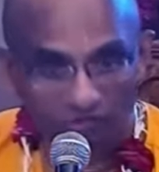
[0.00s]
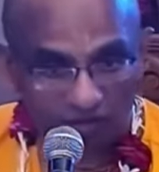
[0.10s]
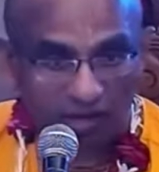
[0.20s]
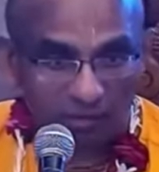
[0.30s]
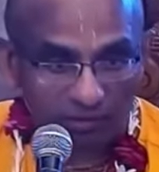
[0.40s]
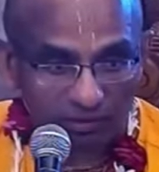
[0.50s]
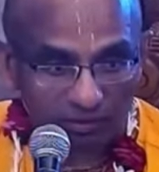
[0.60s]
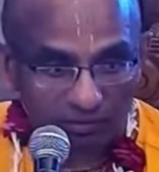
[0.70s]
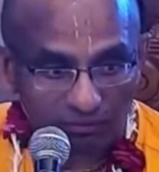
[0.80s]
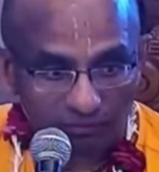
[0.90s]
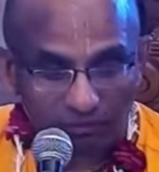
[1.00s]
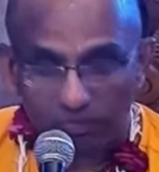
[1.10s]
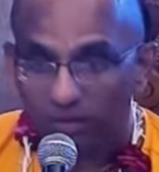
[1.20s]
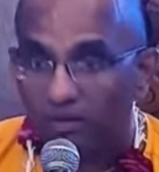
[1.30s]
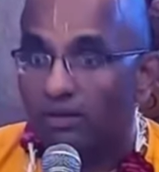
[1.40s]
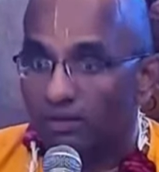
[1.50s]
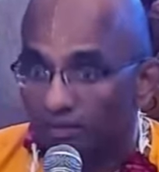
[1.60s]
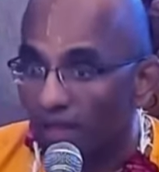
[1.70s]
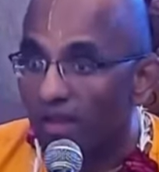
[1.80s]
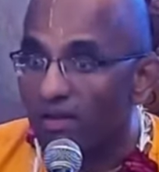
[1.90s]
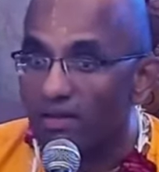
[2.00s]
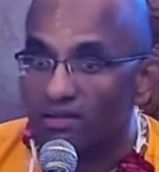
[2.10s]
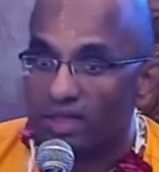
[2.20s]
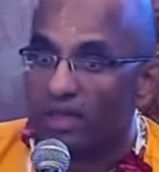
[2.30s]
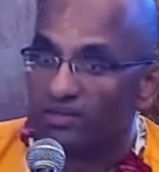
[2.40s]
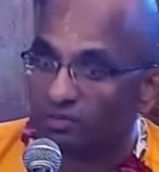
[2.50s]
desire within them, then their